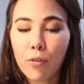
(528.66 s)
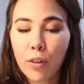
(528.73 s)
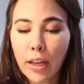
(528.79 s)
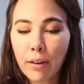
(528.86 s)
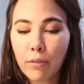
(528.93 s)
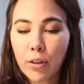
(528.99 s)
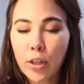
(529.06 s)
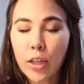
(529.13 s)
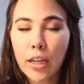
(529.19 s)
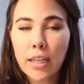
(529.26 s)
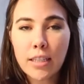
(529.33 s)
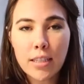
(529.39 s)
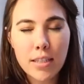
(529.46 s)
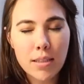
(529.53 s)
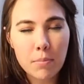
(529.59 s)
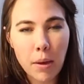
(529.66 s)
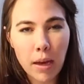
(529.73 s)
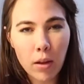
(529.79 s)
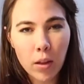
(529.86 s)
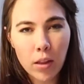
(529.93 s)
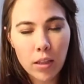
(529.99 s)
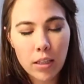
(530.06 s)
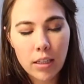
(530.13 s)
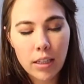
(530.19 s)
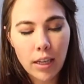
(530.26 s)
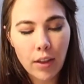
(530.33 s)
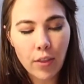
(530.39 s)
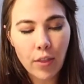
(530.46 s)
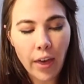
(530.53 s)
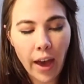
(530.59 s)
flavor and smell
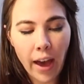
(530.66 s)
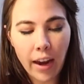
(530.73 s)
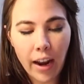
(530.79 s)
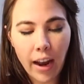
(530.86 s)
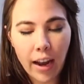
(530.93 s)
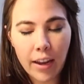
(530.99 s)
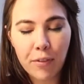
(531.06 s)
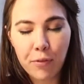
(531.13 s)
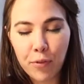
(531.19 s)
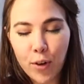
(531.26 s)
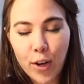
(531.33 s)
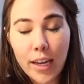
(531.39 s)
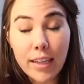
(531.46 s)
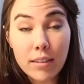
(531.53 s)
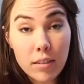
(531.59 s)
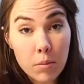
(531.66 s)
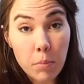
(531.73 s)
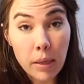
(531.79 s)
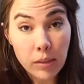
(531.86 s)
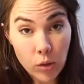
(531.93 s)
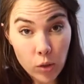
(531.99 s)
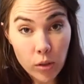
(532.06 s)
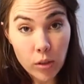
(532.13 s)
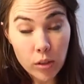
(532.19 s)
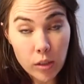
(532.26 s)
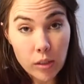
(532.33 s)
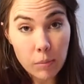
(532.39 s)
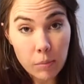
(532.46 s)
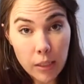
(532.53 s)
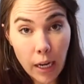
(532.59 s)
that I forget to measure
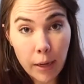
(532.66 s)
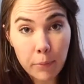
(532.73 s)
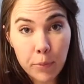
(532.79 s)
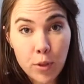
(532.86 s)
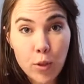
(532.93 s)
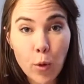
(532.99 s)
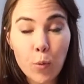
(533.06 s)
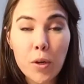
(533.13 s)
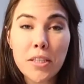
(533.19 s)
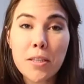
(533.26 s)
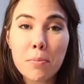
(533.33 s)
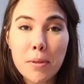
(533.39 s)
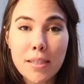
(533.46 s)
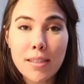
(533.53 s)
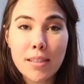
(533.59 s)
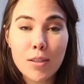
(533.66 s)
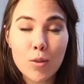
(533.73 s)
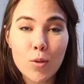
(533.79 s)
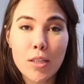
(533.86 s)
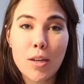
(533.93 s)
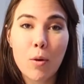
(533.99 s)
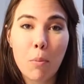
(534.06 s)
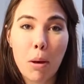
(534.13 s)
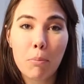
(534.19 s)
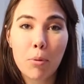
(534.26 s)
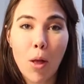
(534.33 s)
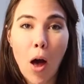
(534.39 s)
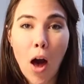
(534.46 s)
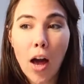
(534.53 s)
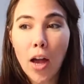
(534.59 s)
sometimes. So recipes that you see on my
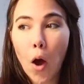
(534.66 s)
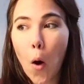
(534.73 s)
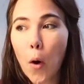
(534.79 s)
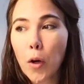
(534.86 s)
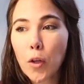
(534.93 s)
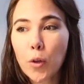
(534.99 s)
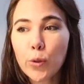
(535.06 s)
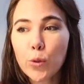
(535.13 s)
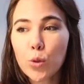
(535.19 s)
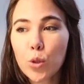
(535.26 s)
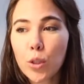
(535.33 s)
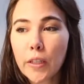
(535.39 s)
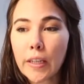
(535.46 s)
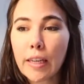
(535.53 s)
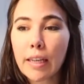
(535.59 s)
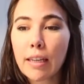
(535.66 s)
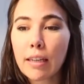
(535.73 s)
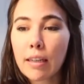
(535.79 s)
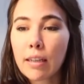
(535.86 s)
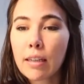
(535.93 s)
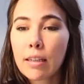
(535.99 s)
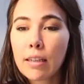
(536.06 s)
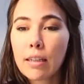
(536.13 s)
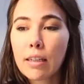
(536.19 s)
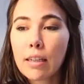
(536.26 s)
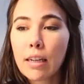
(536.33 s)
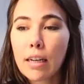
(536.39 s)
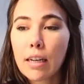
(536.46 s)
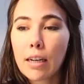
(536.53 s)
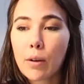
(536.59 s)
blog are usually
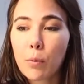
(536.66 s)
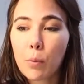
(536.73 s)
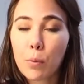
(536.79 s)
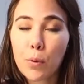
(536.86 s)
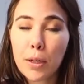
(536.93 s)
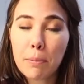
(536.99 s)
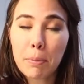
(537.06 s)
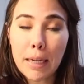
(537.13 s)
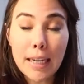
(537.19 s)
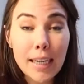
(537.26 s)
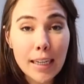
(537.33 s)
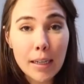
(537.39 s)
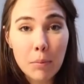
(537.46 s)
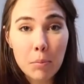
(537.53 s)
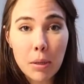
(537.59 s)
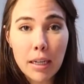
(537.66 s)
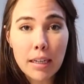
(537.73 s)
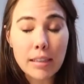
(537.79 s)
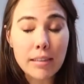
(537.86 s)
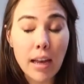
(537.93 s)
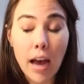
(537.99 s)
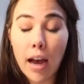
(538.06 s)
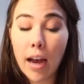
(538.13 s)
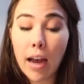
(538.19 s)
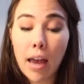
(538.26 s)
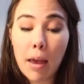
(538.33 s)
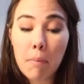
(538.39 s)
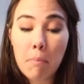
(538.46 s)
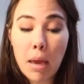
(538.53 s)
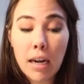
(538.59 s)
repeated because
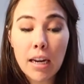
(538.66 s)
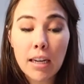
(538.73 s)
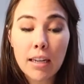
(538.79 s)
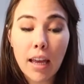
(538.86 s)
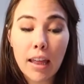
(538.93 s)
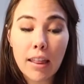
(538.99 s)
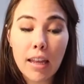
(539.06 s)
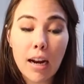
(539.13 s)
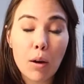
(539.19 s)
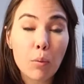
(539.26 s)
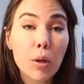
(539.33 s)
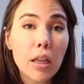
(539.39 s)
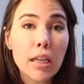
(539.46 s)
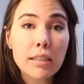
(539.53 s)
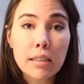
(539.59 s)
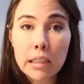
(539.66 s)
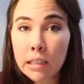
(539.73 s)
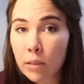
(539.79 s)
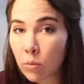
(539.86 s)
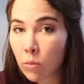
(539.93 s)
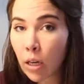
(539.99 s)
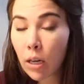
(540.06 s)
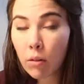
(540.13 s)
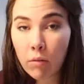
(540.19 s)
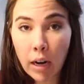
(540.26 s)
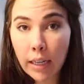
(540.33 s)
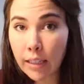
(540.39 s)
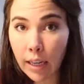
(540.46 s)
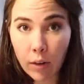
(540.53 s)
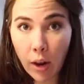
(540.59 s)
I made it and then I realized I didn't
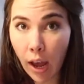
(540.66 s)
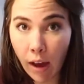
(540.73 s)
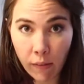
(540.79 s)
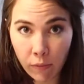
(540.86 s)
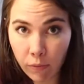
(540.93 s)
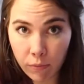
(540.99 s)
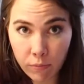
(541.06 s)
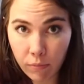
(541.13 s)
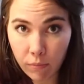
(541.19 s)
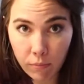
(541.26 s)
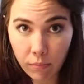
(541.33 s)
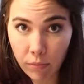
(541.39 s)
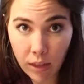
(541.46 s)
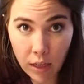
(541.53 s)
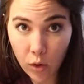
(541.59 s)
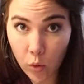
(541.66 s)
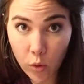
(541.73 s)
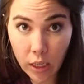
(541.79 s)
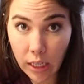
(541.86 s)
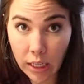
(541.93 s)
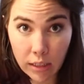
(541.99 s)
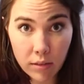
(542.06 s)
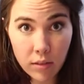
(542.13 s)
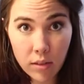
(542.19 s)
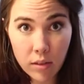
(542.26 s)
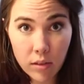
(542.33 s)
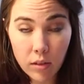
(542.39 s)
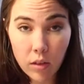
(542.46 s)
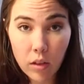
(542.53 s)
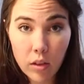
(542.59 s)
write down half the ingredients.
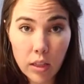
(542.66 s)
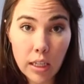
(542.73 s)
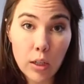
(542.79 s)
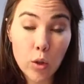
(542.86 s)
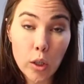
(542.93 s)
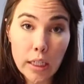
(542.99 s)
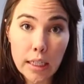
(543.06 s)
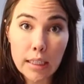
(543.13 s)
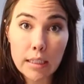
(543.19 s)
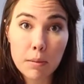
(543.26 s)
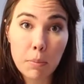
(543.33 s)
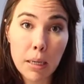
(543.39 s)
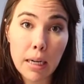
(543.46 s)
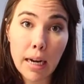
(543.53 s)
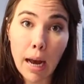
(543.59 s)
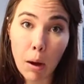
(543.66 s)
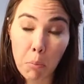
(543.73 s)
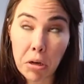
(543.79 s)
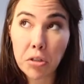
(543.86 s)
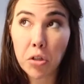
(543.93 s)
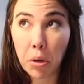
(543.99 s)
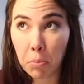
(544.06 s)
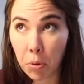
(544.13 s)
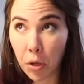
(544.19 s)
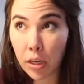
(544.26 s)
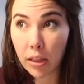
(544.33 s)
The ingredients meaning how much I put